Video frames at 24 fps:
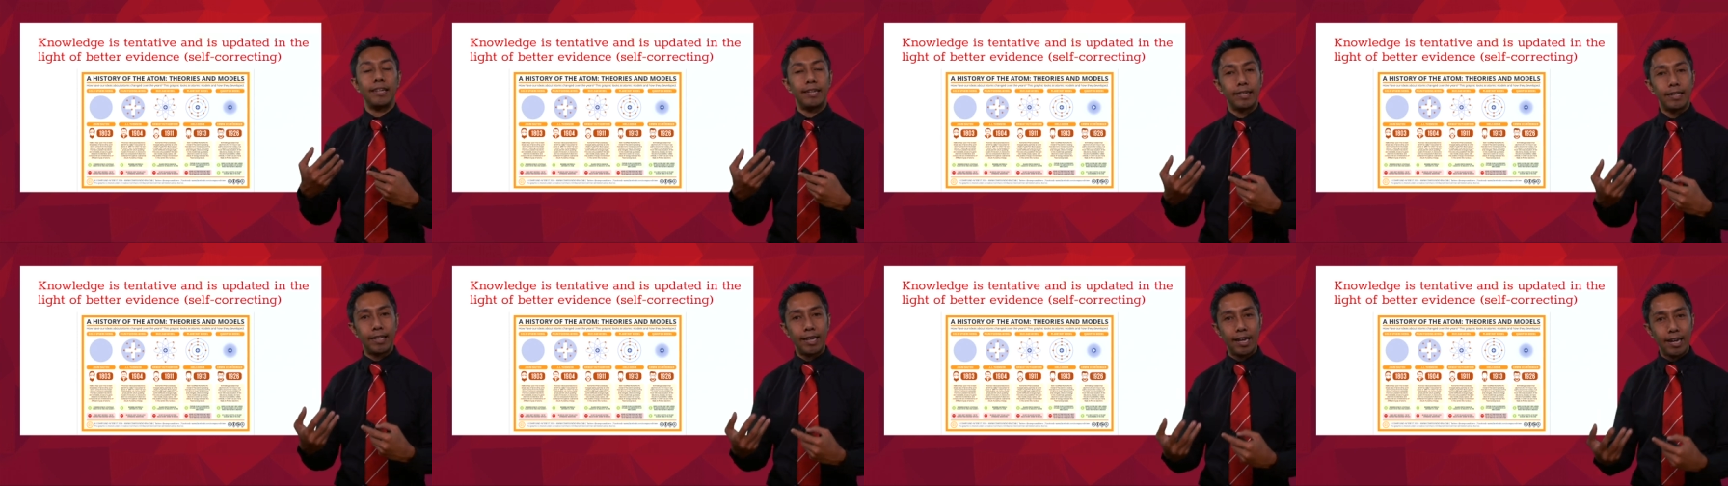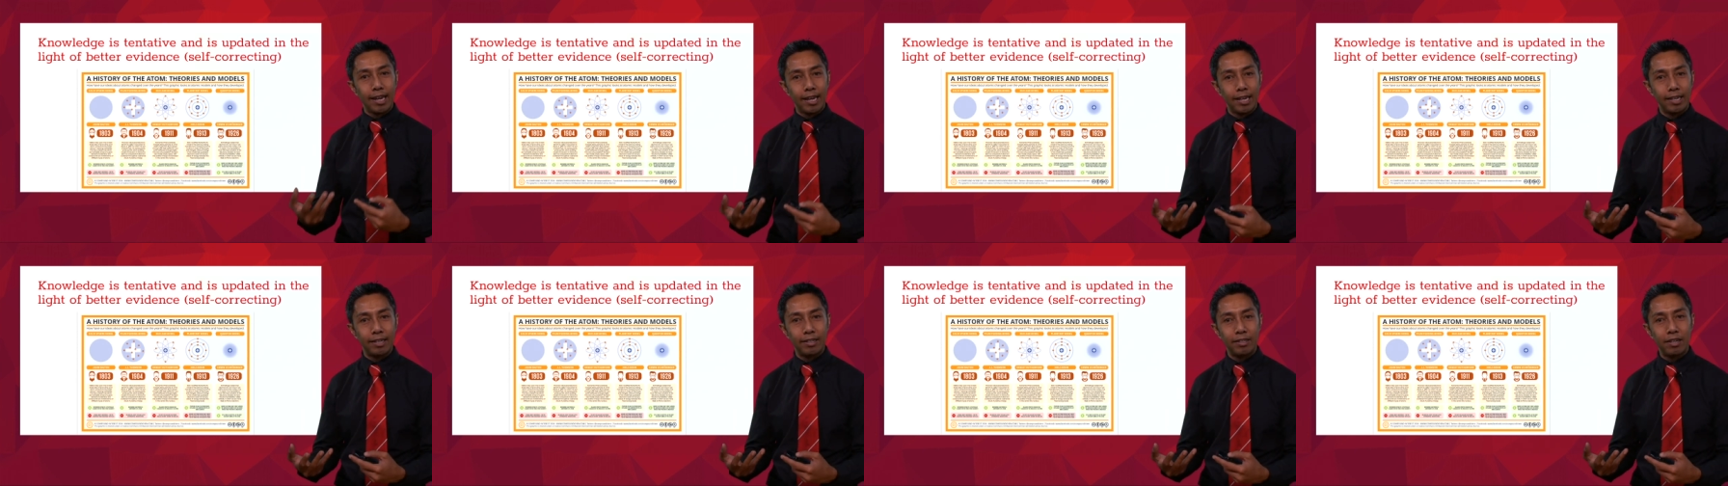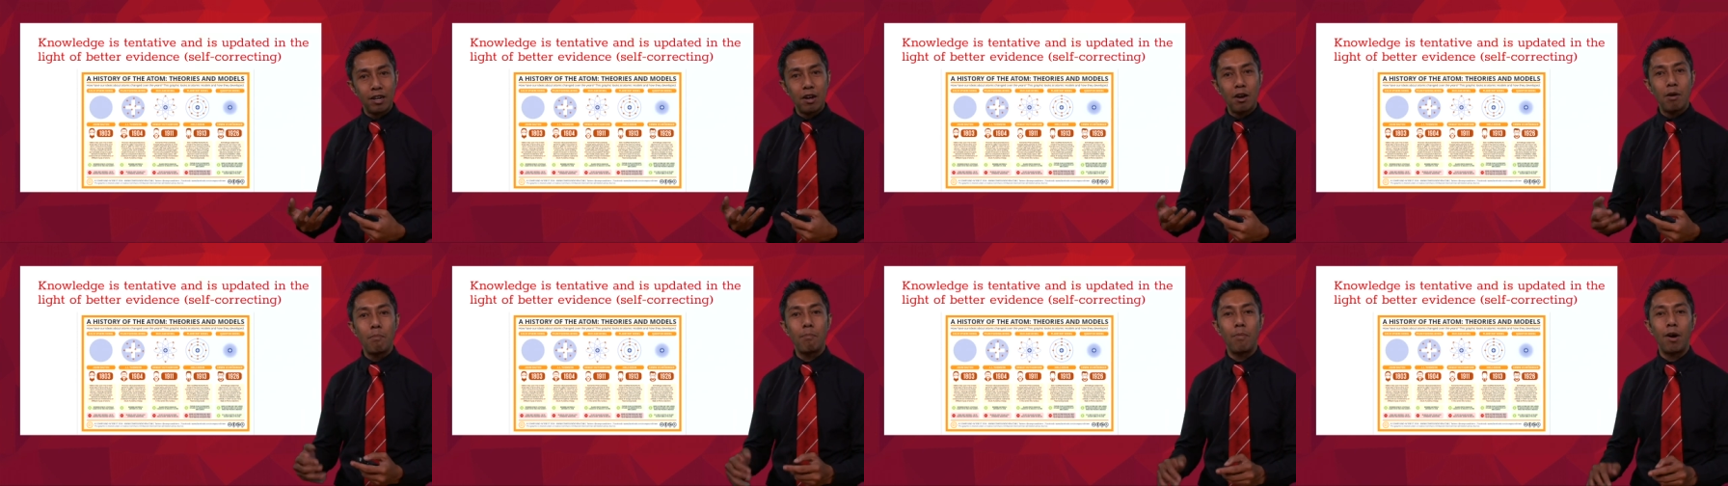again
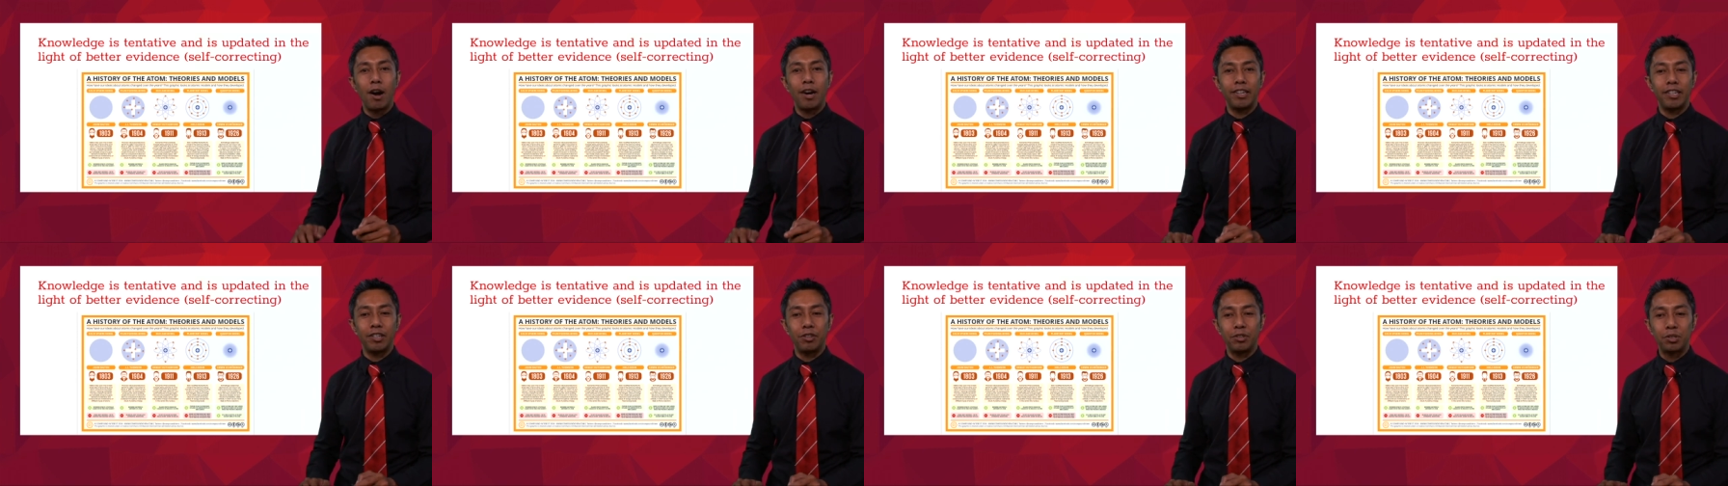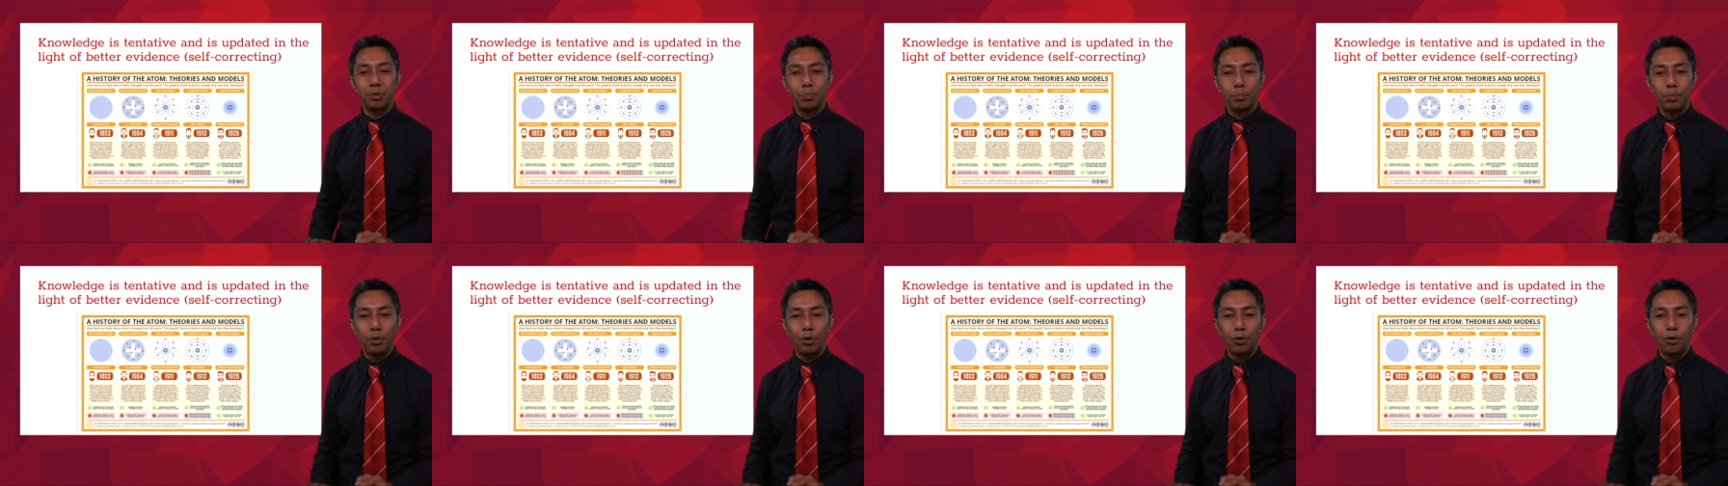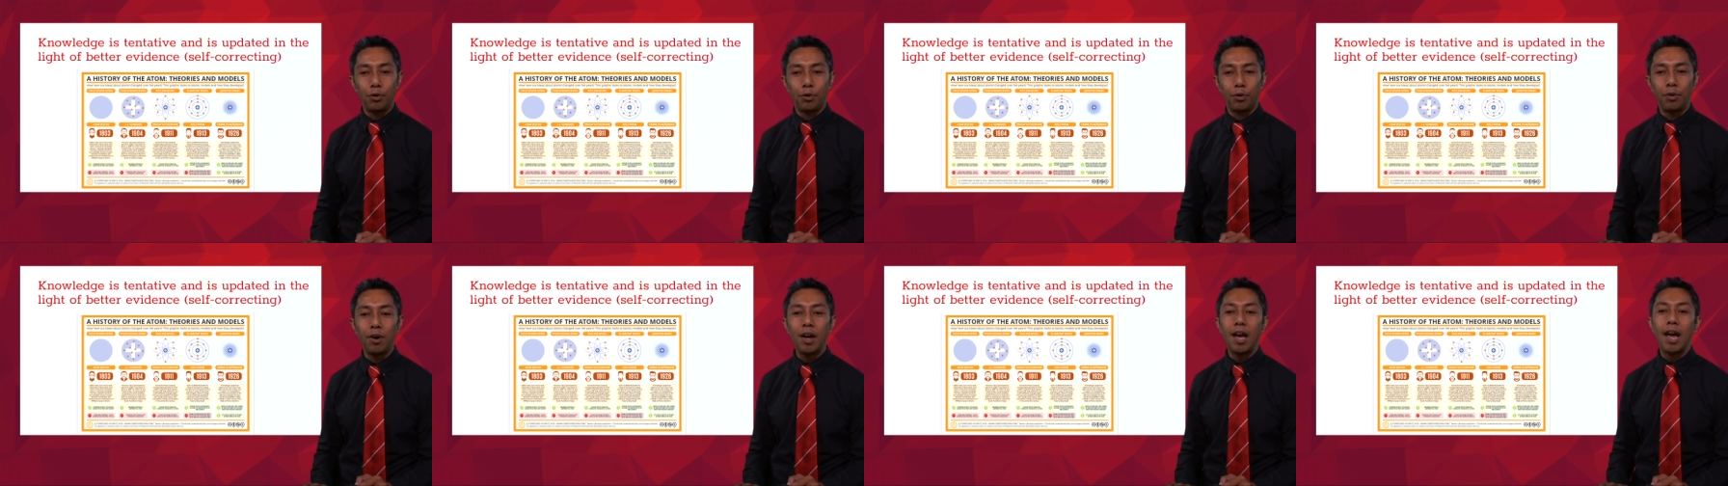by Niels
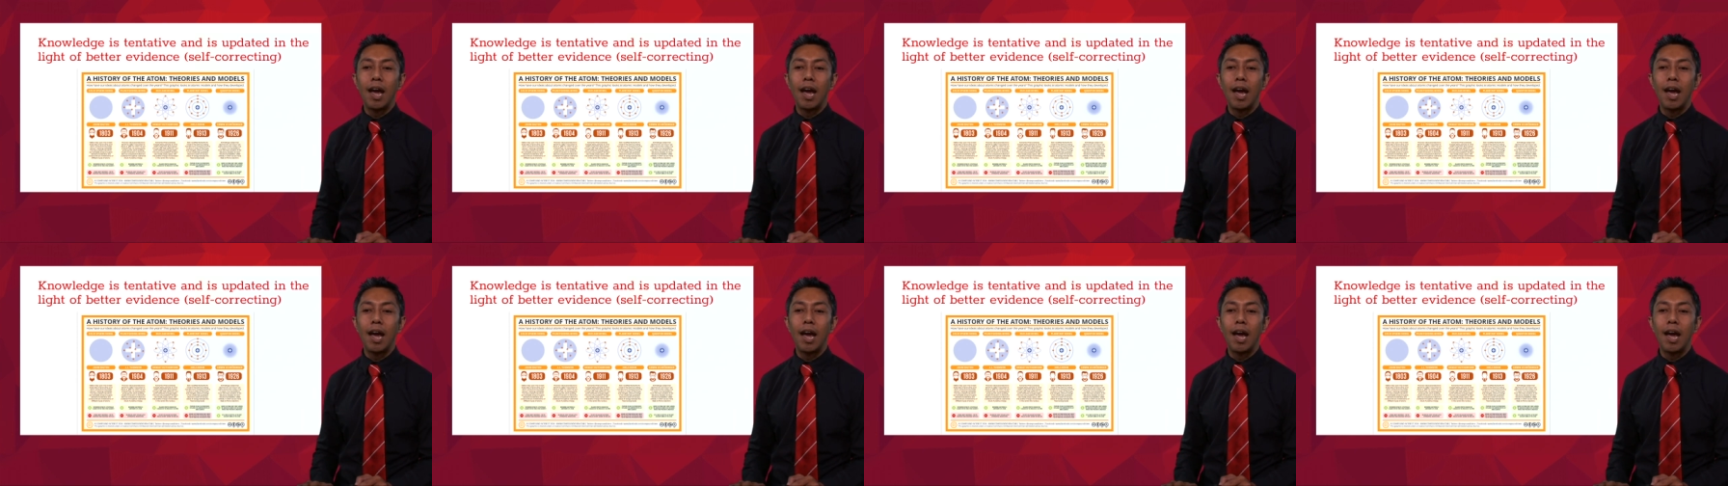Bohr,